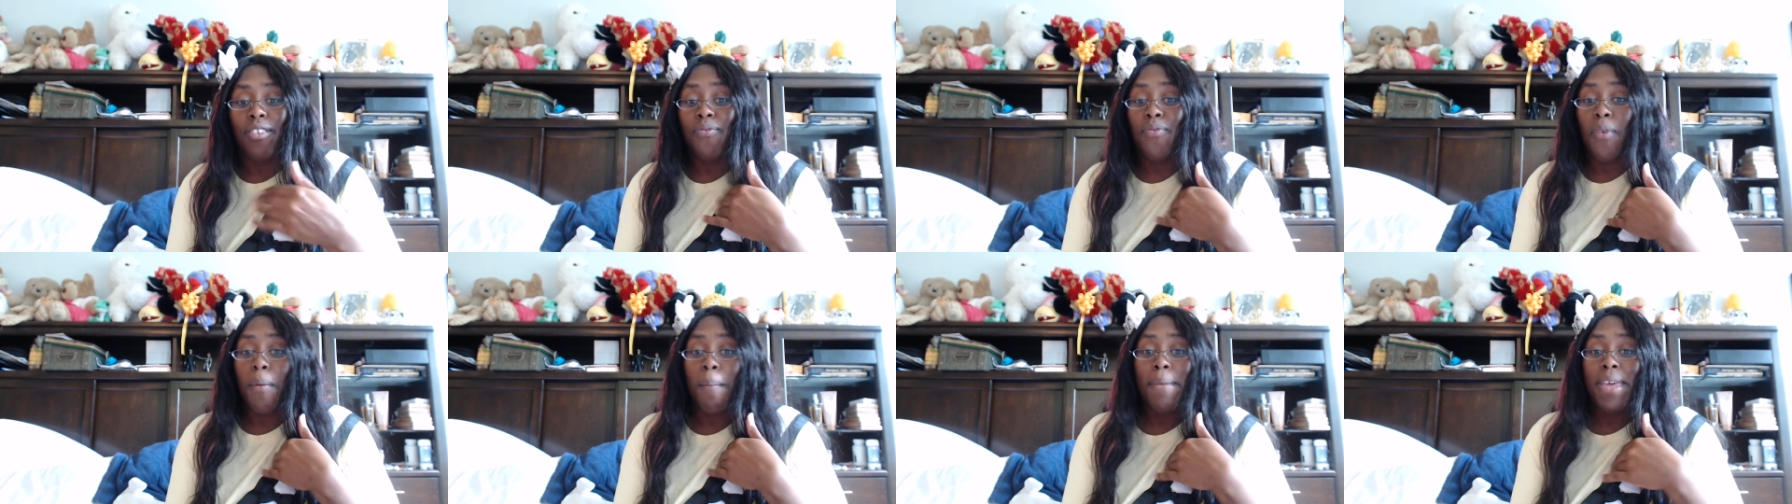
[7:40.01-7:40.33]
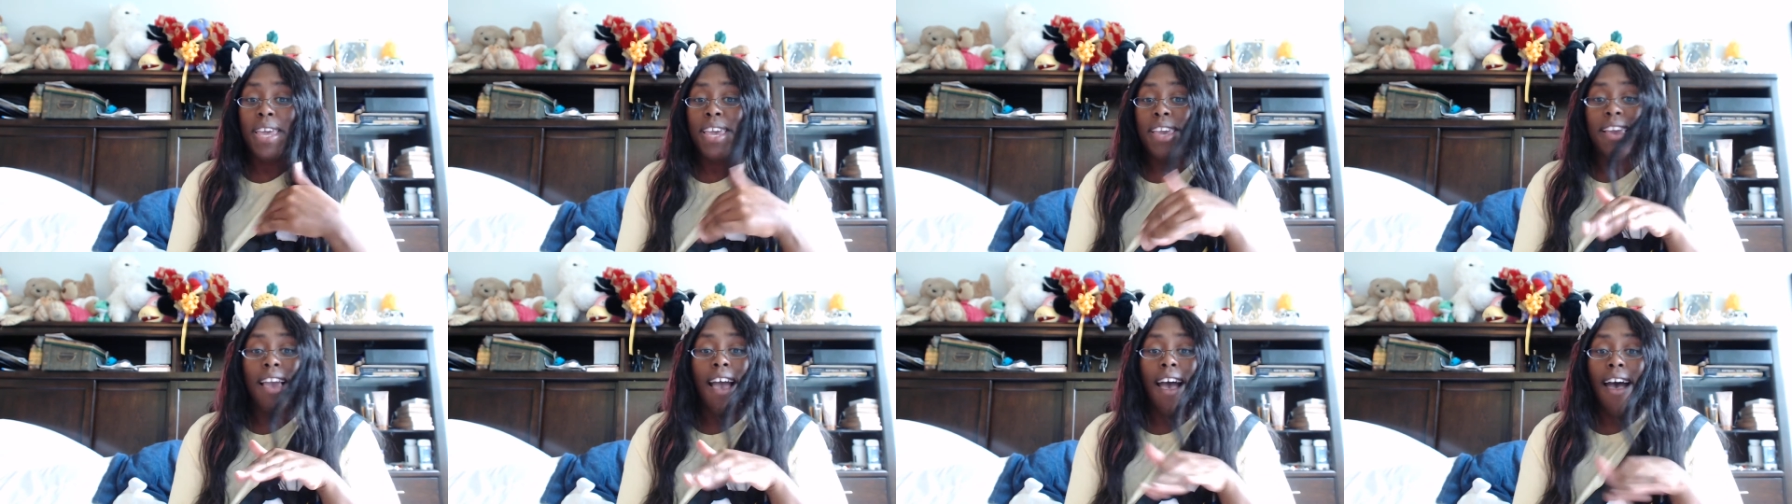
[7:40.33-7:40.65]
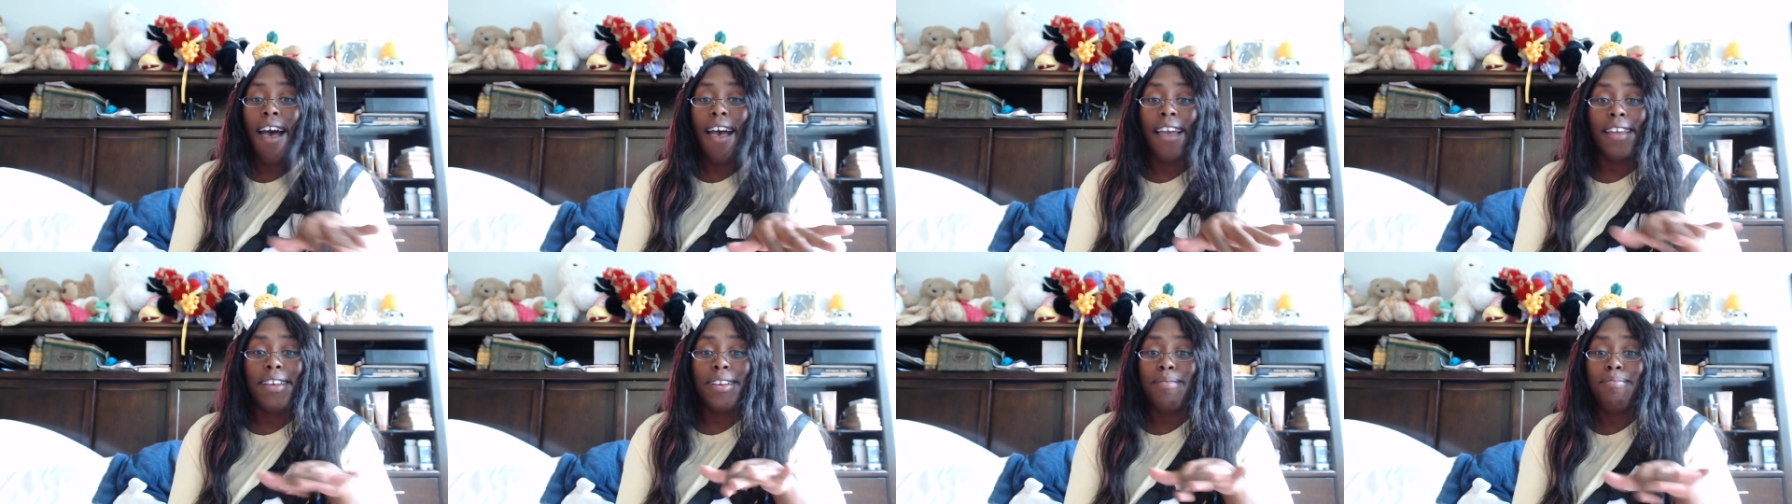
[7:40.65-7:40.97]
For me,
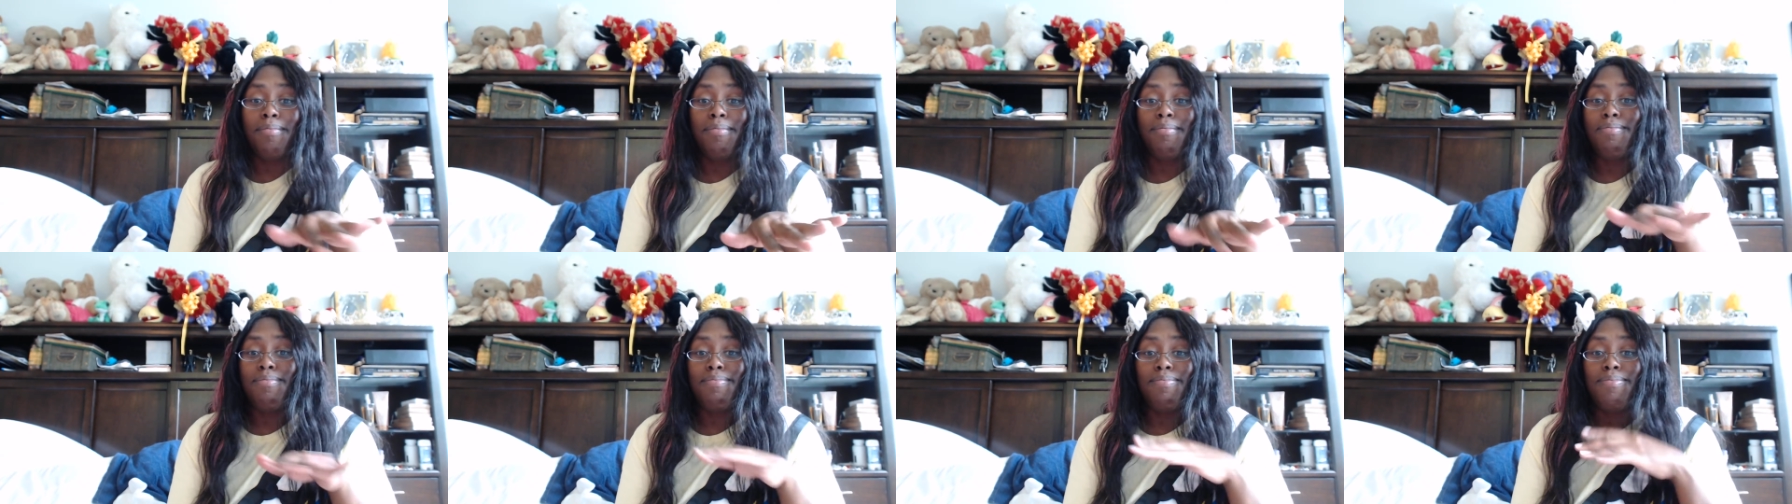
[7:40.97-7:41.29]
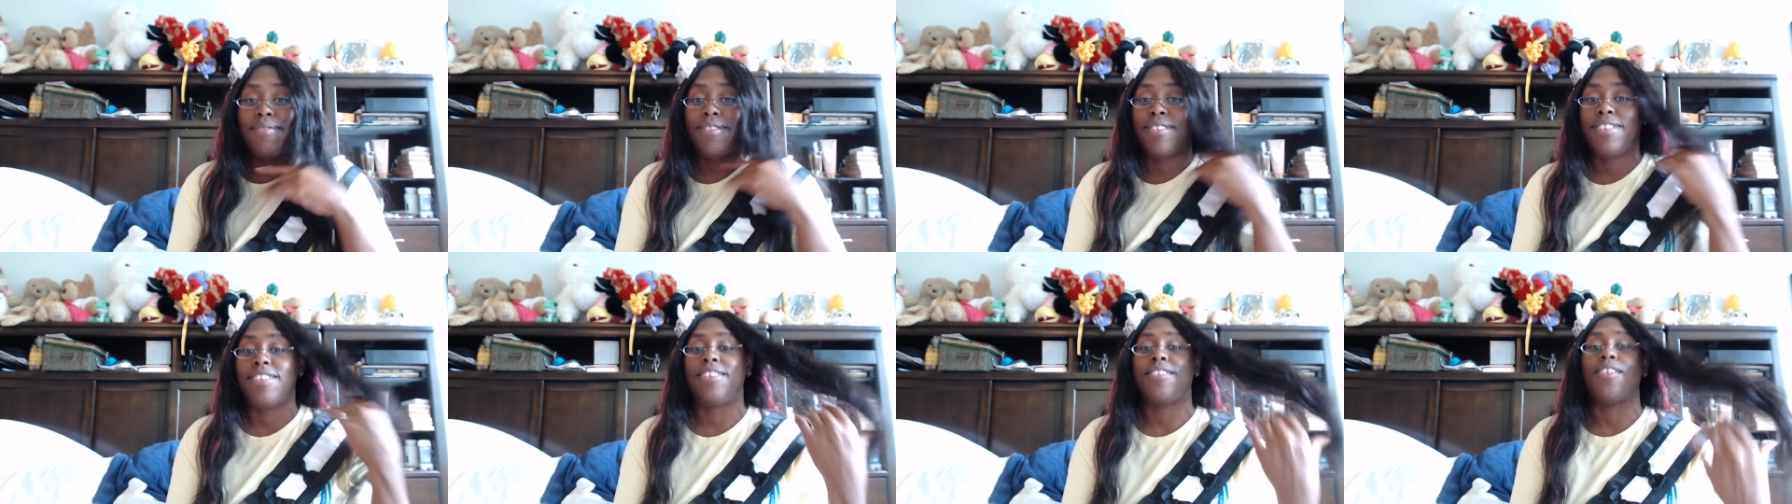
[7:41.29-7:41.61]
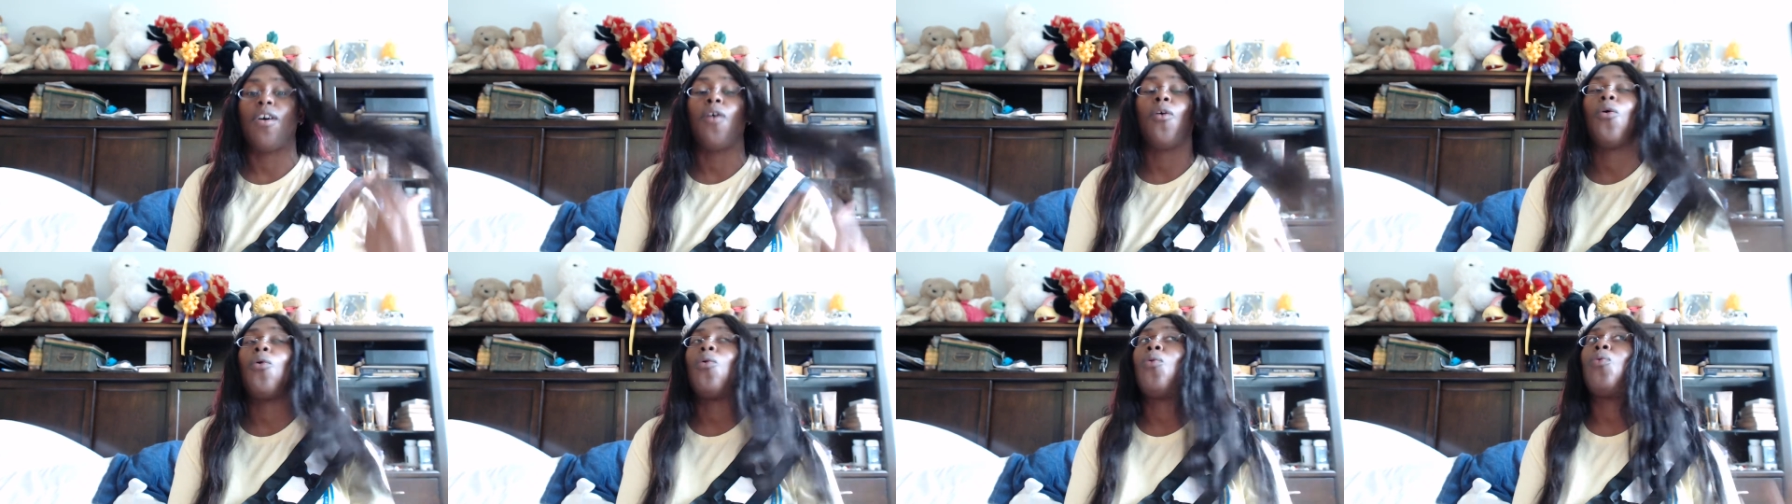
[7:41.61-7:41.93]
I am
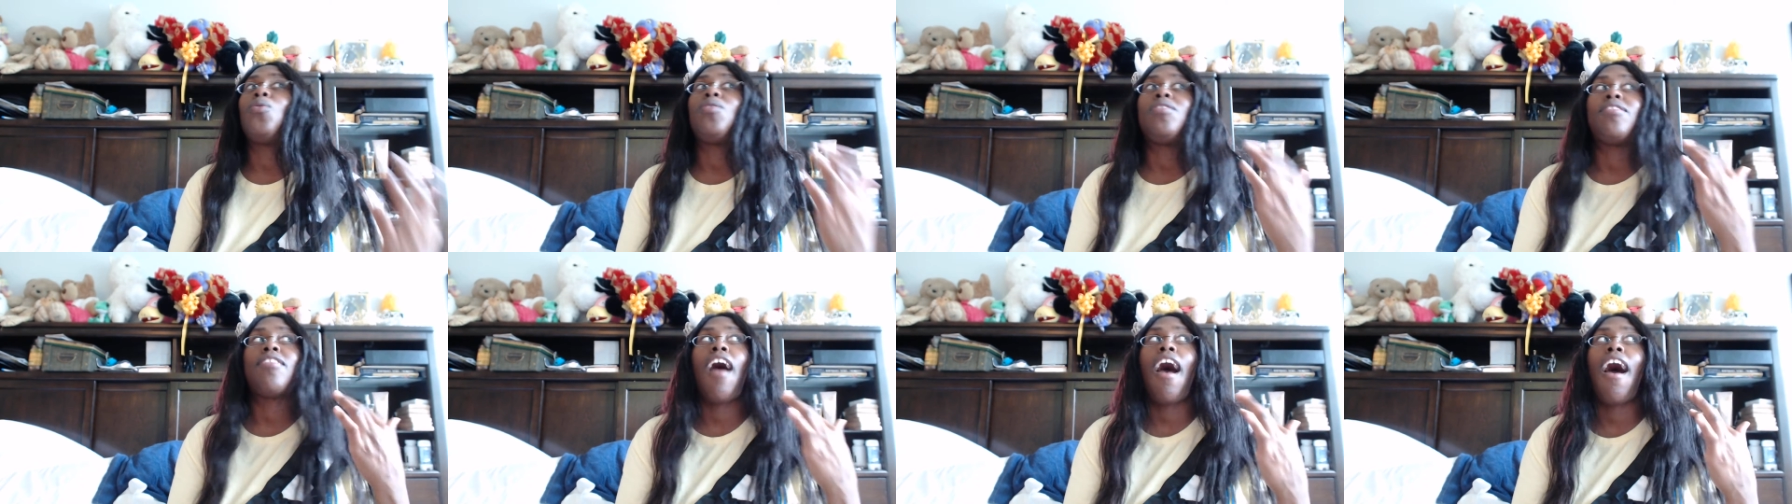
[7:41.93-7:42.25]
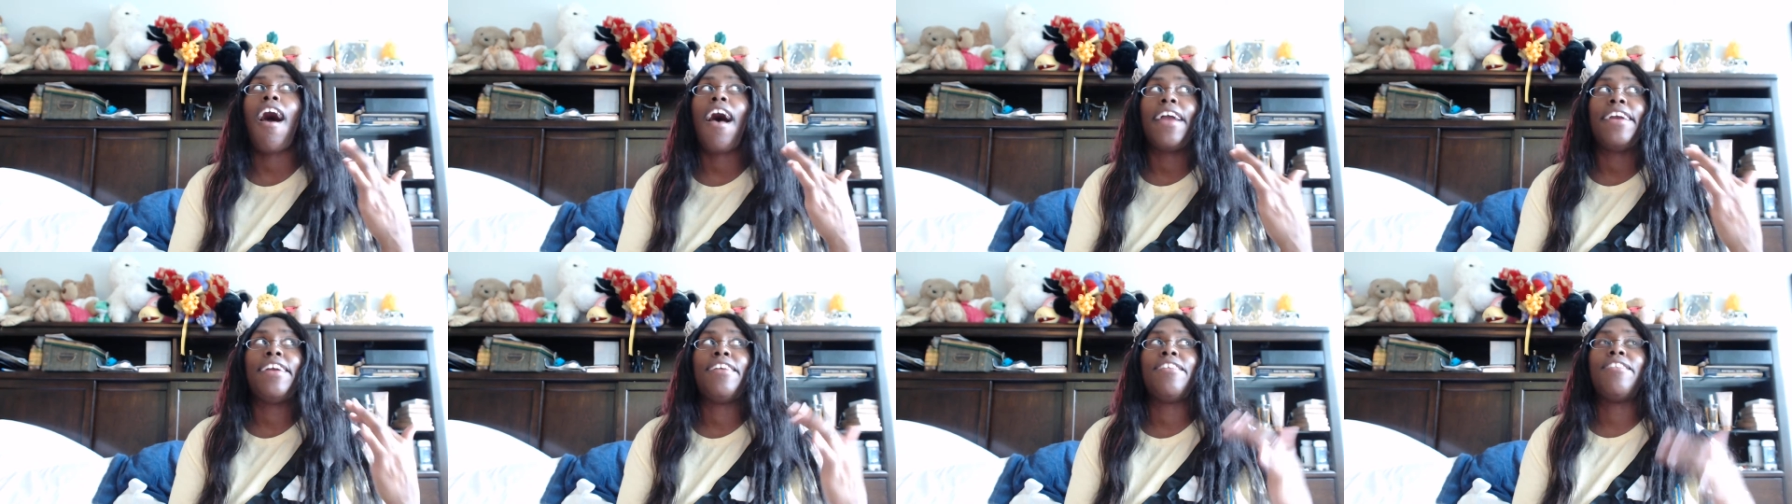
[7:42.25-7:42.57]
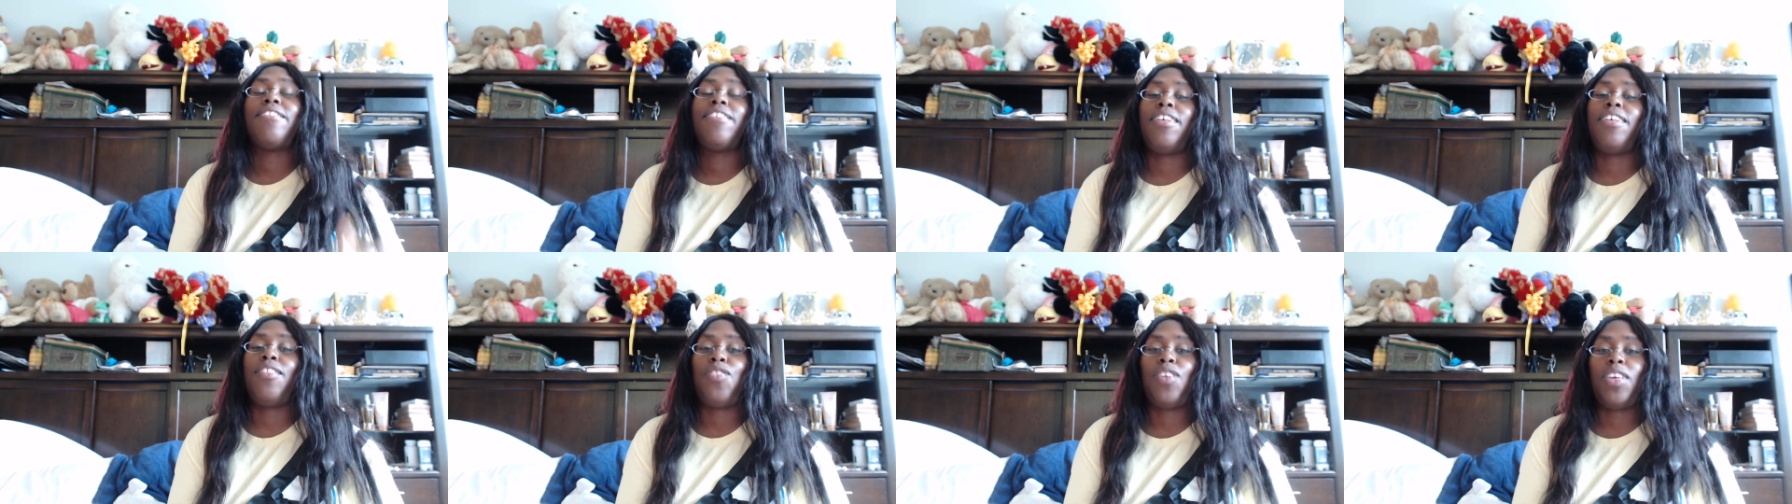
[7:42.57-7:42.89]
so
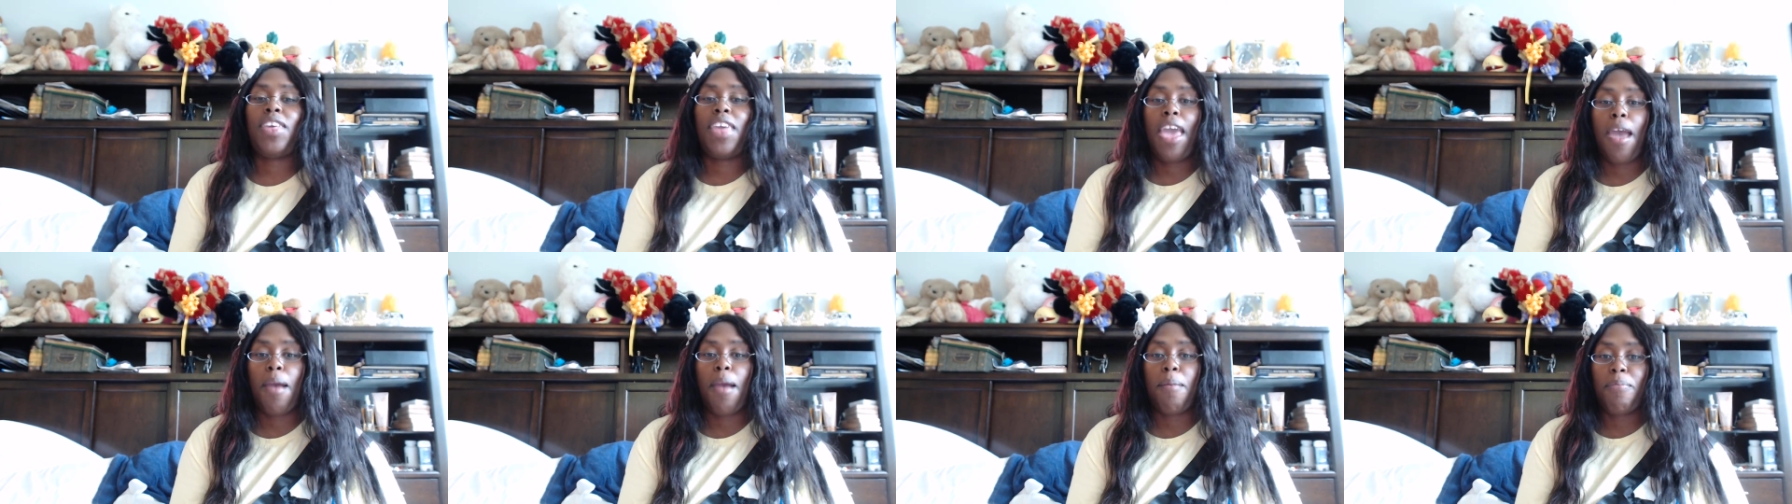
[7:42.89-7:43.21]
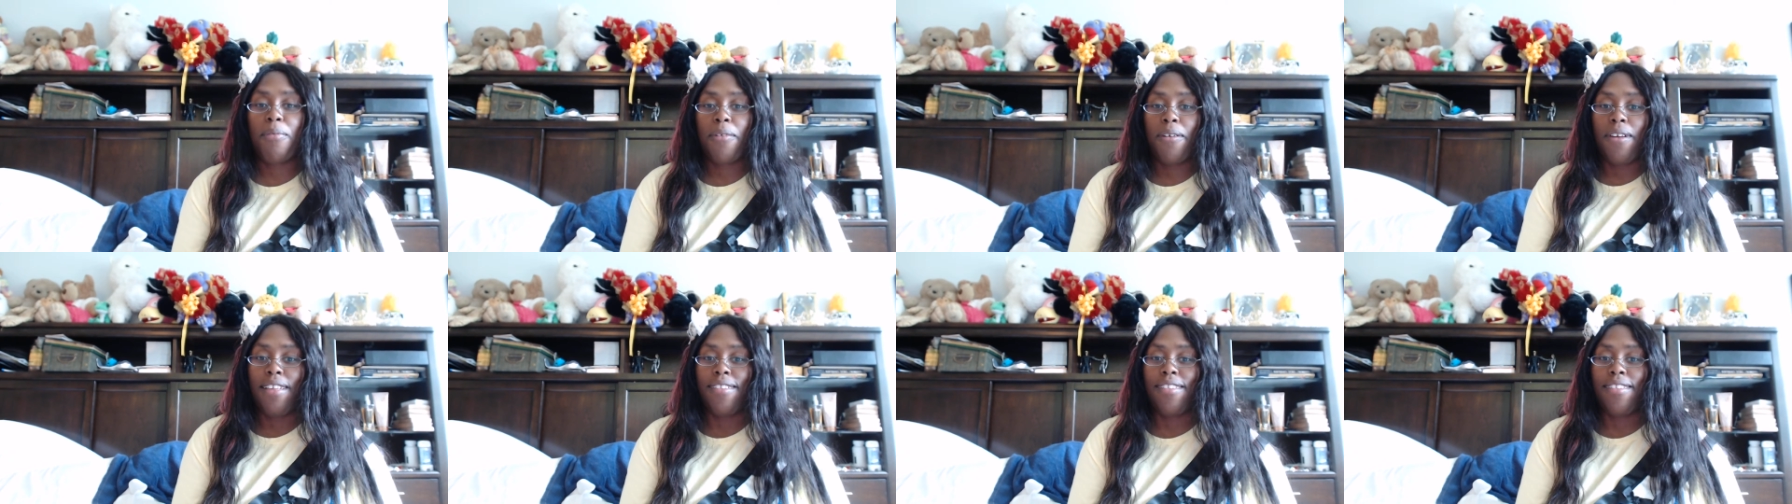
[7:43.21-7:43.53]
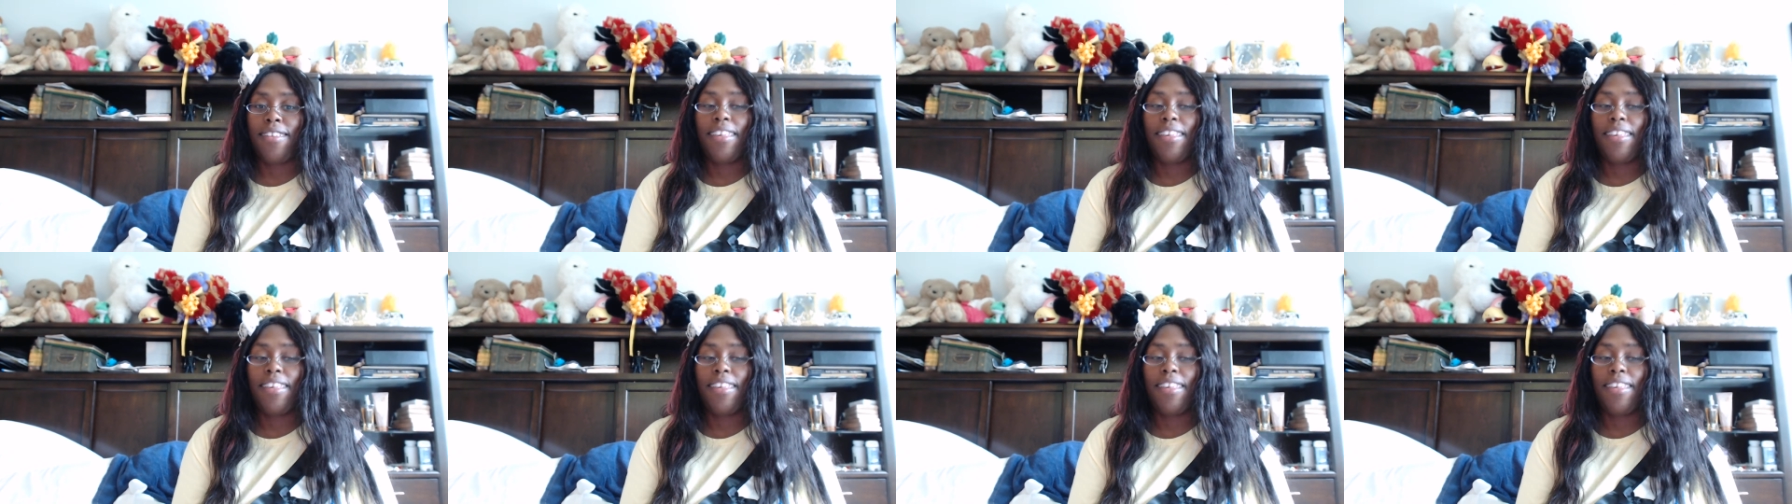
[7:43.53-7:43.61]
tired of the cat prints.